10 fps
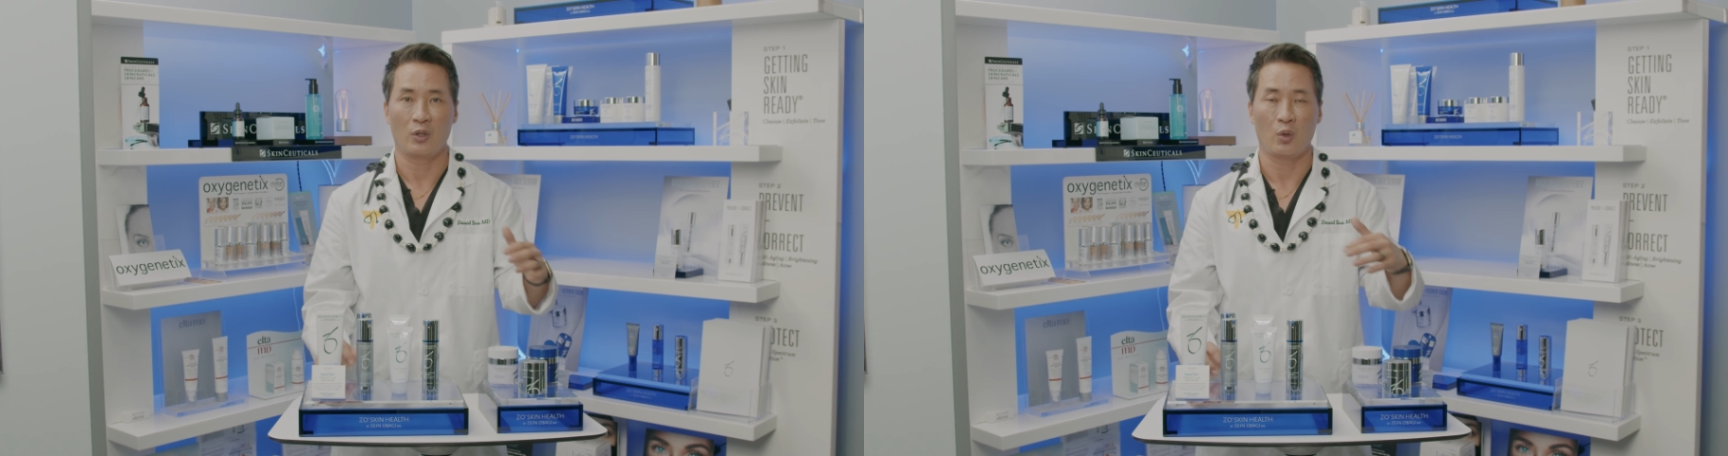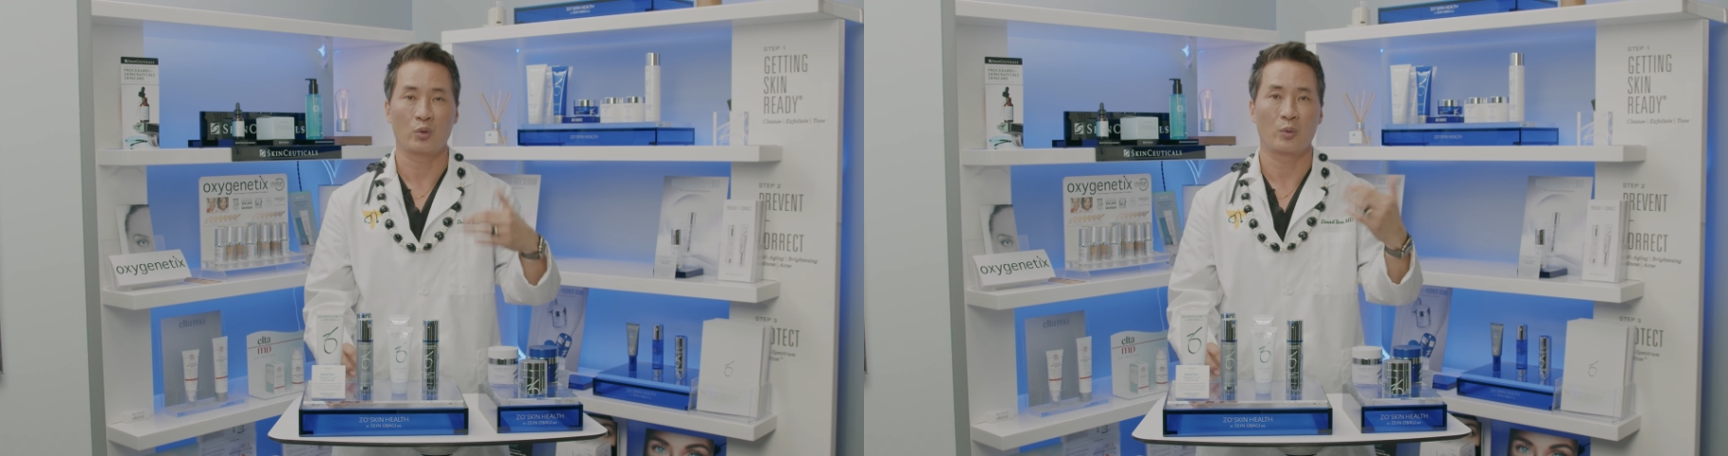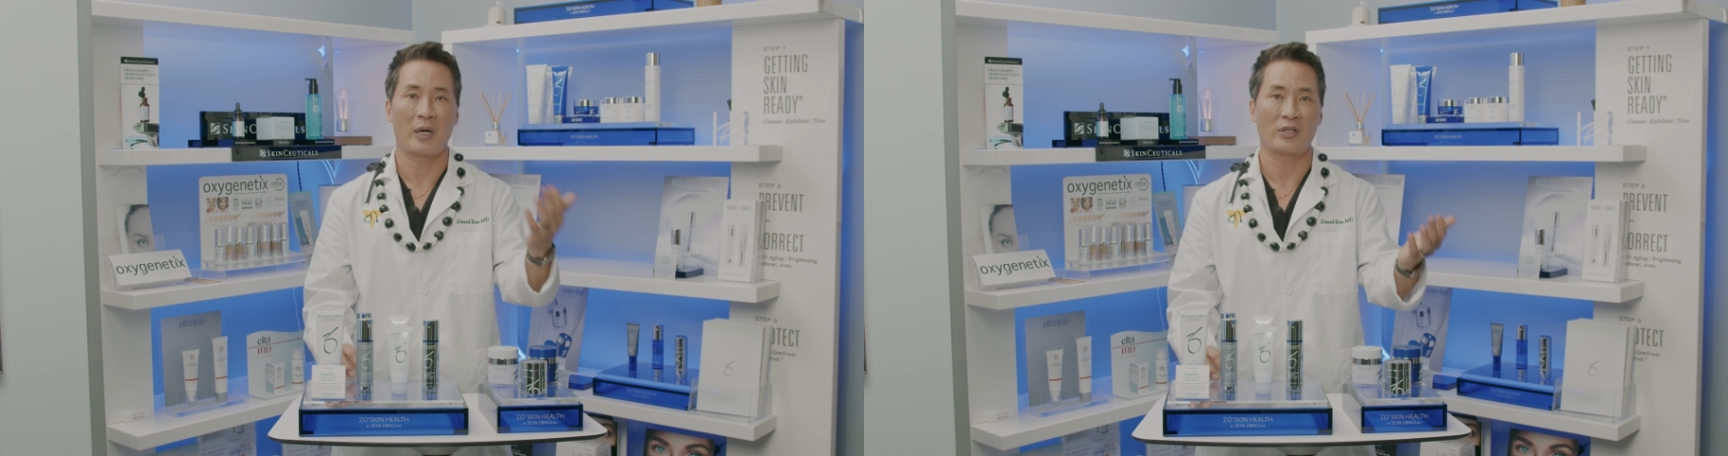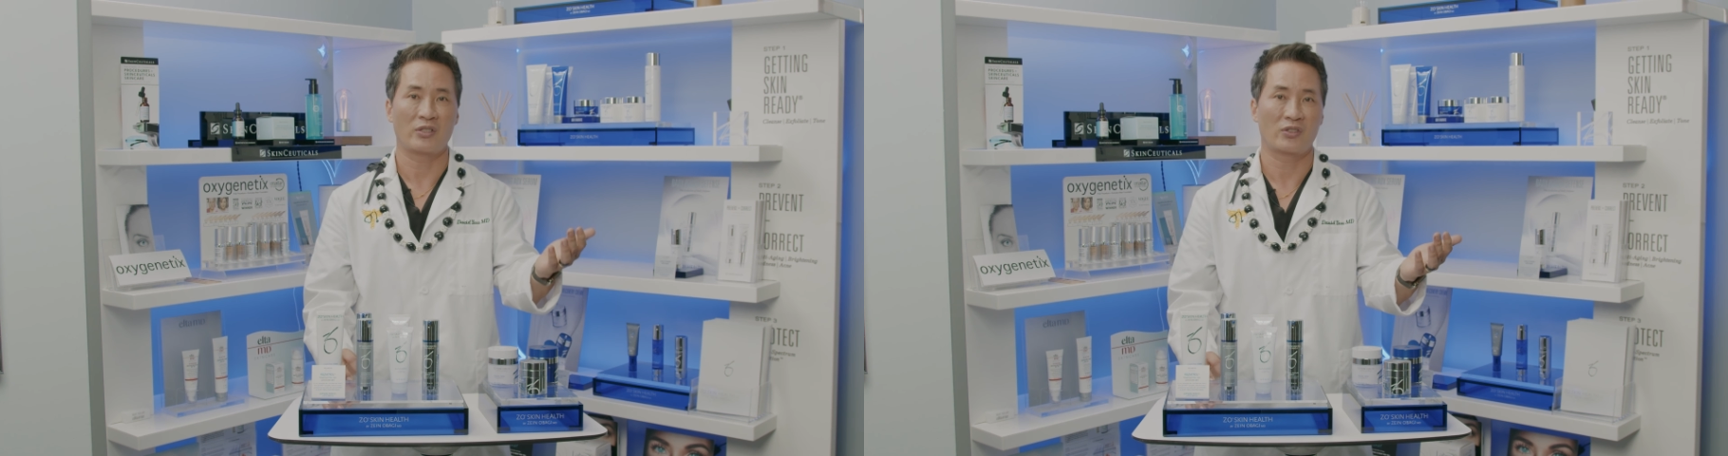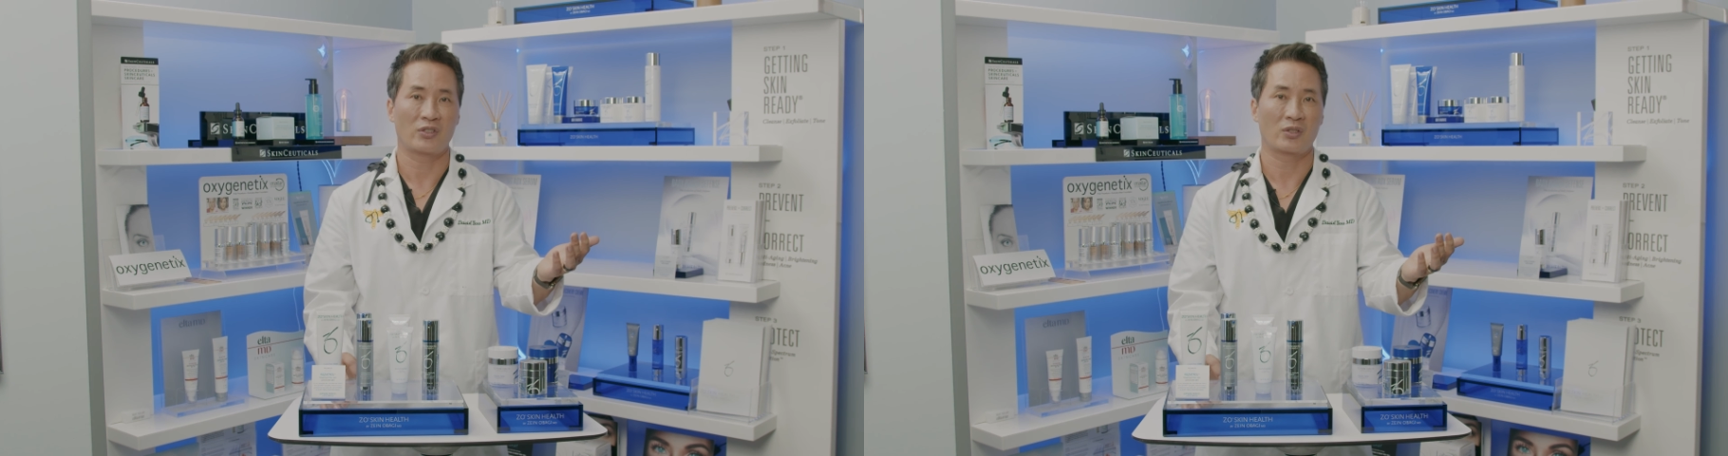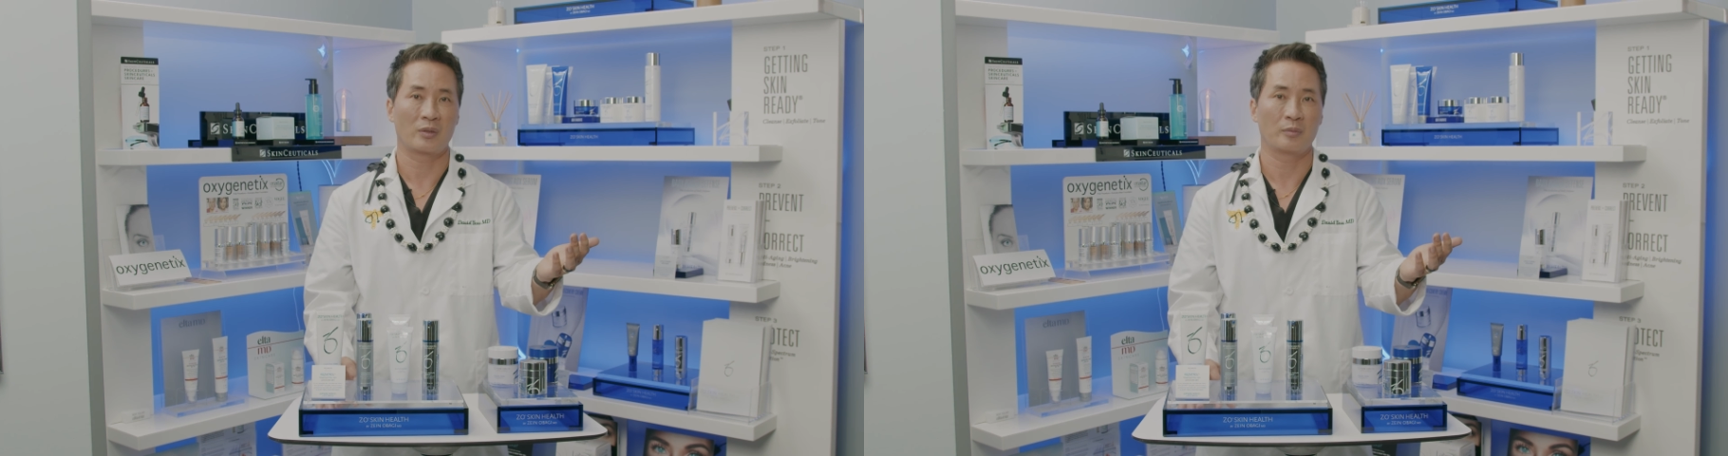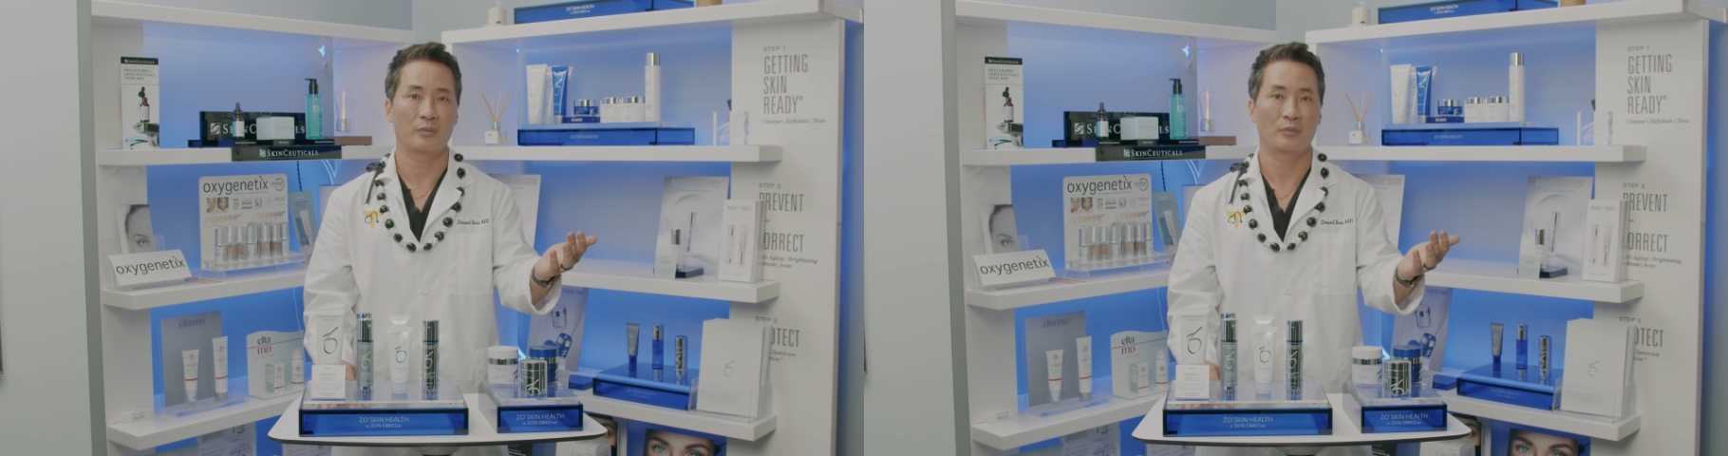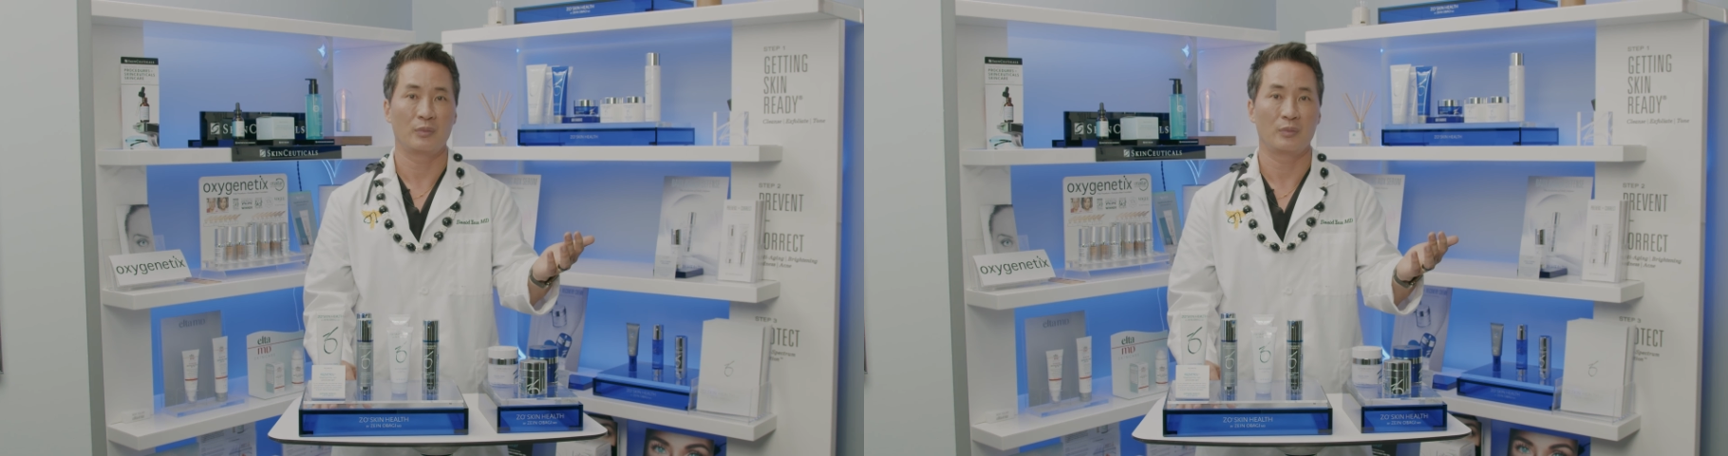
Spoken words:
old Obagi system